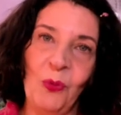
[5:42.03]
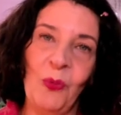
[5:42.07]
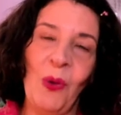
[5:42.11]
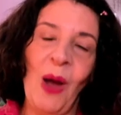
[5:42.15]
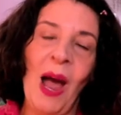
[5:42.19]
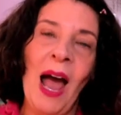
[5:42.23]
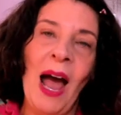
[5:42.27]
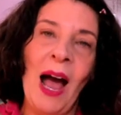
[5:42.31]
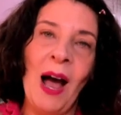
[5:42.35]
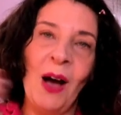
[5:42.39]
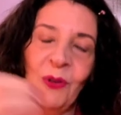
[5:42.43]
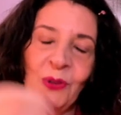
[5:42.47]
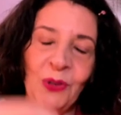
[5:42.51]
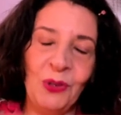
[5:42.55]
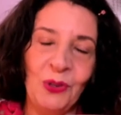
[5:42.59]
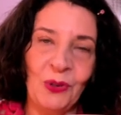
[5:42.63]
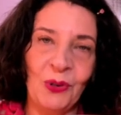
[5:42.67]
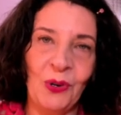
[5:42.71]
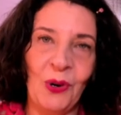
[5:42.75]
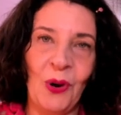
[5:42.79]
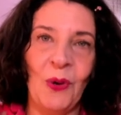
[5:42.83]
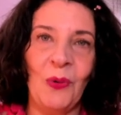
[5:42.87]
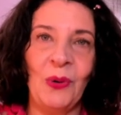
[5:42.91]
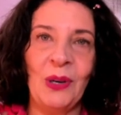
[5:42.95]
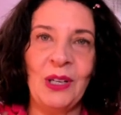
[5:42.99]
how you're
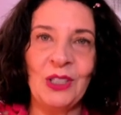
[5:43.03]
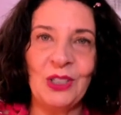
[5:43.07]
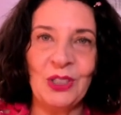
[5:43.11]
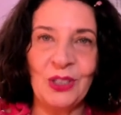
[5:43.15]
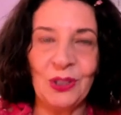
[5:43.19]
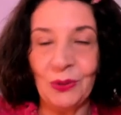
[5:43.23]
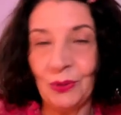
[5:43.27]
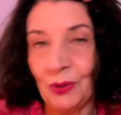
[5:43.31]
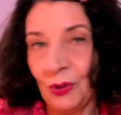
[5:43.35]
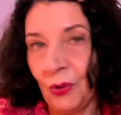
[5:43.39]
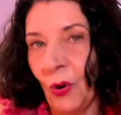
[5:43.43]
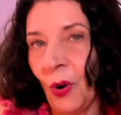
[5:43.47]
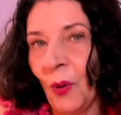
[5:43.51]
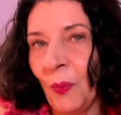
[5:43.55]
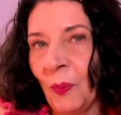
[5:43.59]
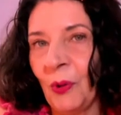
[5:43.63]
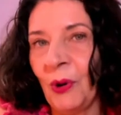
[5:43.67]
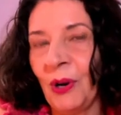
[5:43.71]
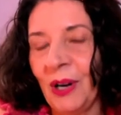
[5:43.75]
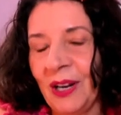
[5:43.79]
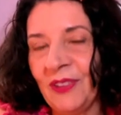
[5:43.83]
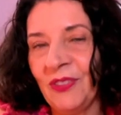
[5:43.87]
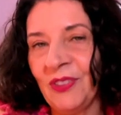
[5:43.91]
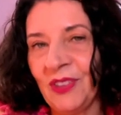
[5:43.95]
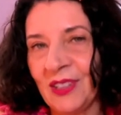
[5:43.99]
going to
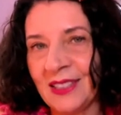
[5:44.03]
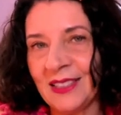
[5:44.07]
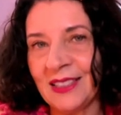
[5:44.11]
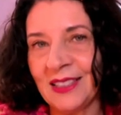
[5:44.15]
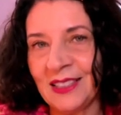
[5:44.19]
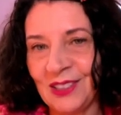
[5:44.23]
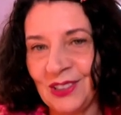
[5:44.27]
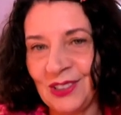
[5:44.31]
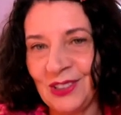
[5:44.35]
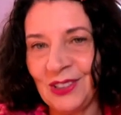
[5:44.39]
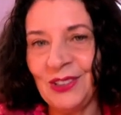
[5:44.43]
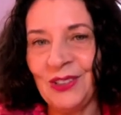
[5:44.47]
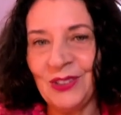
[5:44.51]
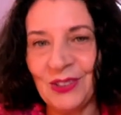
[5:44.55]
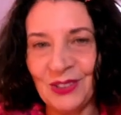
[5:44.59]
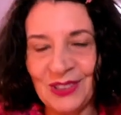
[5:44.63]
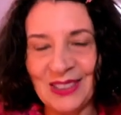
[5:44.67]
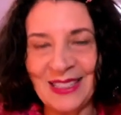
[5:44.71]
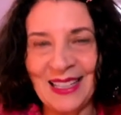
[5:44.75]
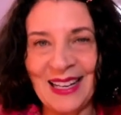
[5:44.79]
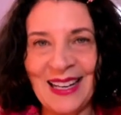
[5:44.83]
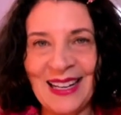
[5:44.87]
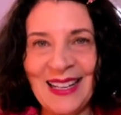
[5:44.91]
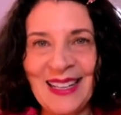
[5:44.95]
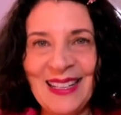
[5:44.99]
incorporate this into your
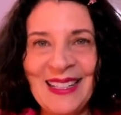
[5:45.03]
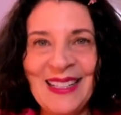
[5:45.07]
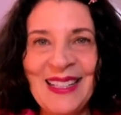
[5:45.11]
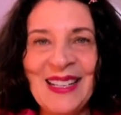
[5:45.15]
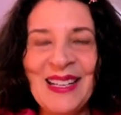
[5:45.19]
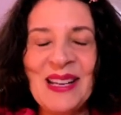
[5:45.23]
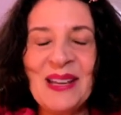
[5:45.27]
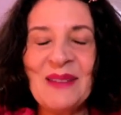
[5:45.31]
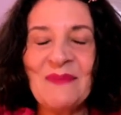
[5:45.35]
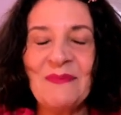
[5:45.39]
day.